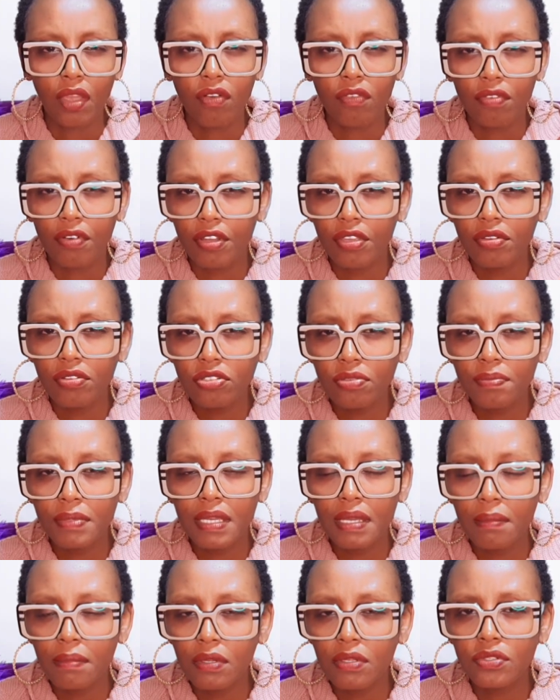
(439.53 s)
For you to be
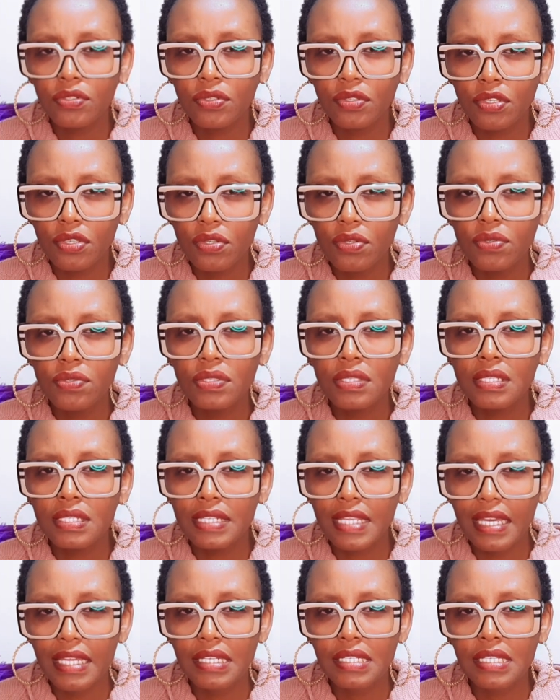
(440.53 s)
able to use
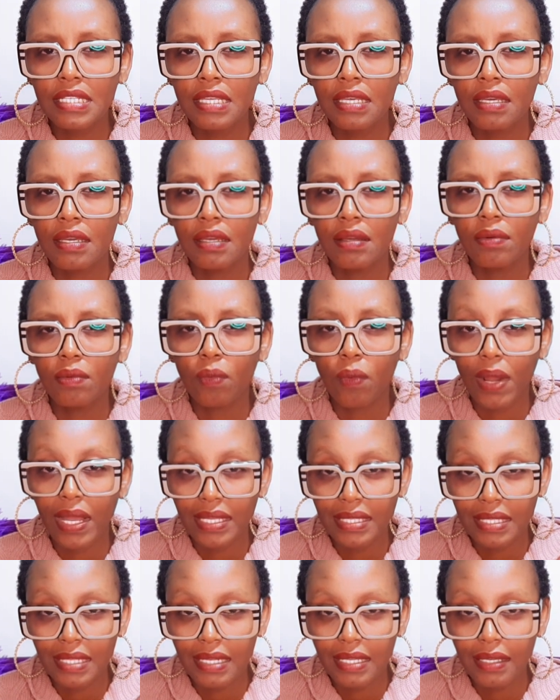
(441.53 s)
debt
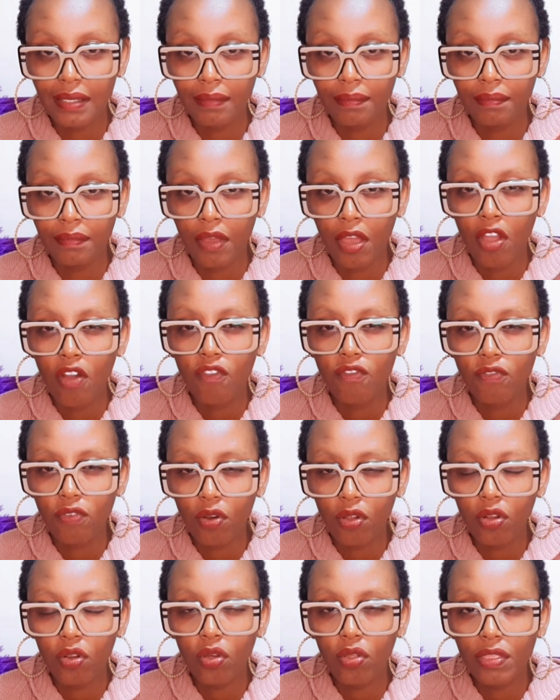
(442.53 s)
wisely,
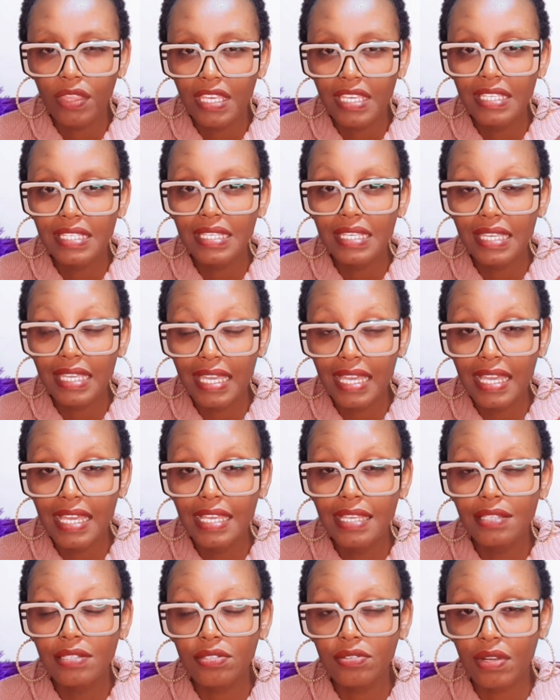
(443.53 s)
follow these
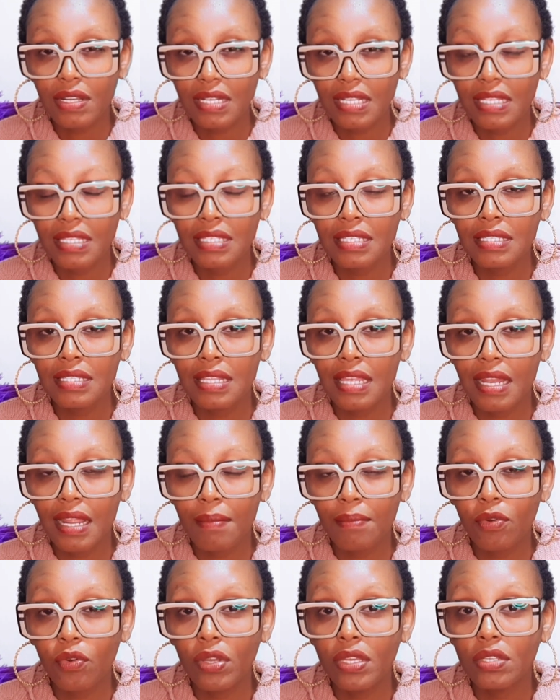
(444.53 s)
key strategies that
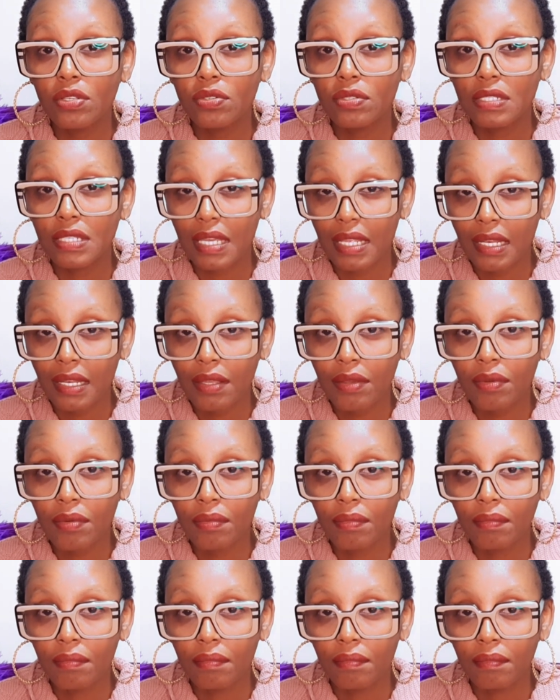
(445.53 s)
I'm going to tell you.
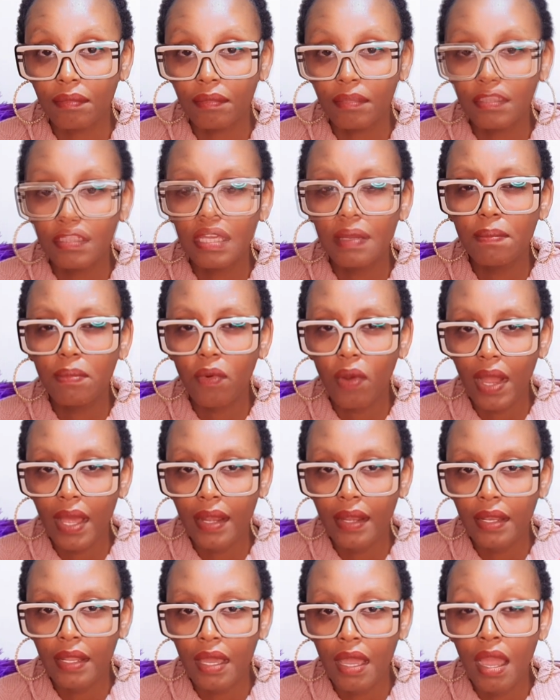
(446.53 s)
Step
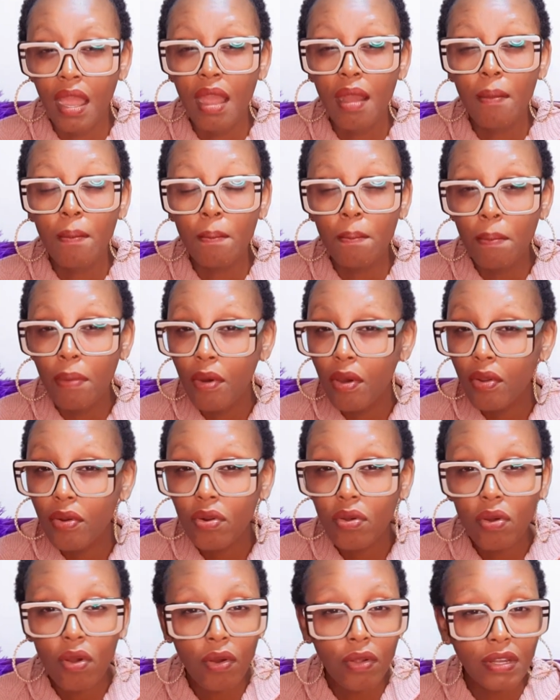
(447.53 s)
1,
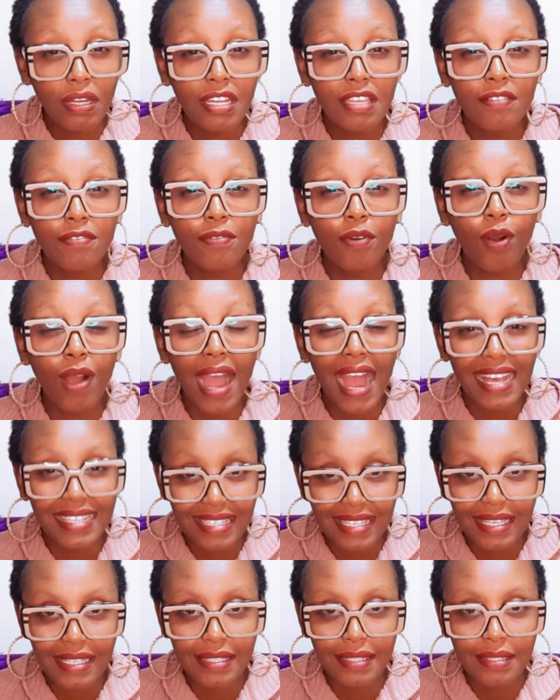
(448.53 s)
borrow only for
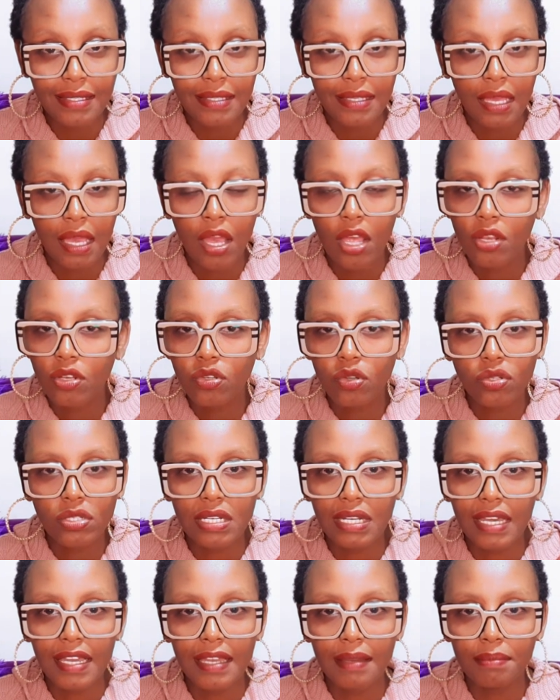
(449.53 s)
assets, not
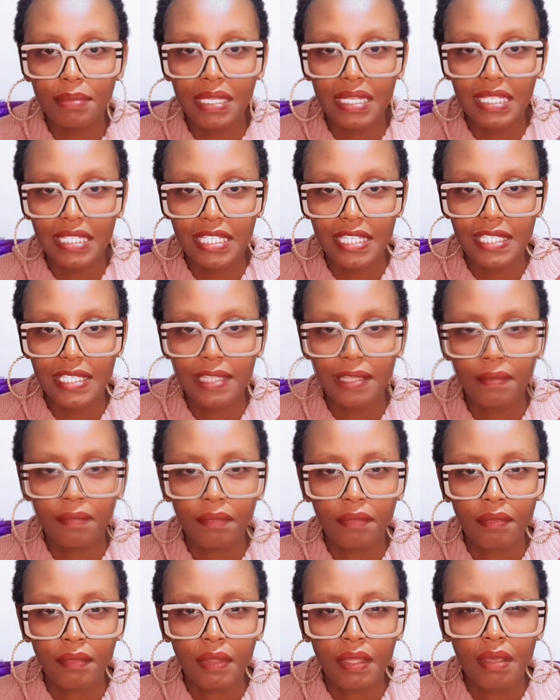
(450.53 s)
liabilities.
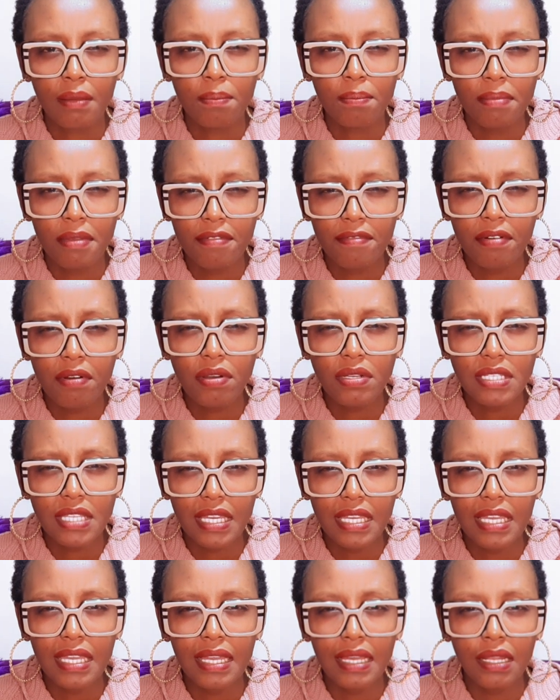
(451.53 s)
Before
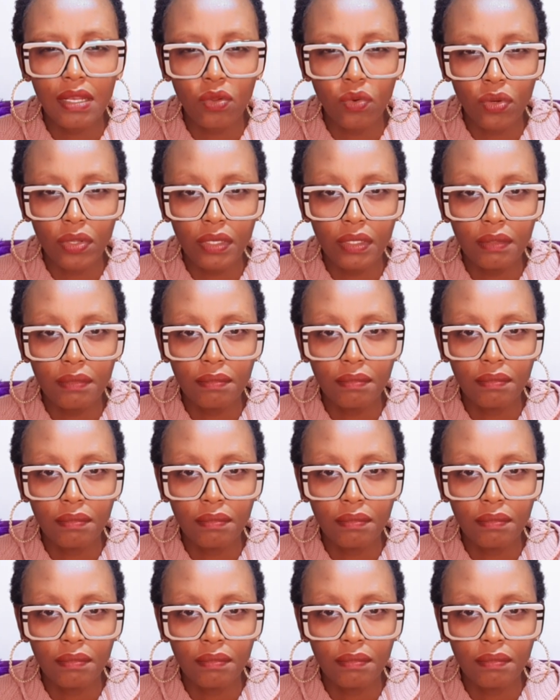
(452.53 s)
taking a loan,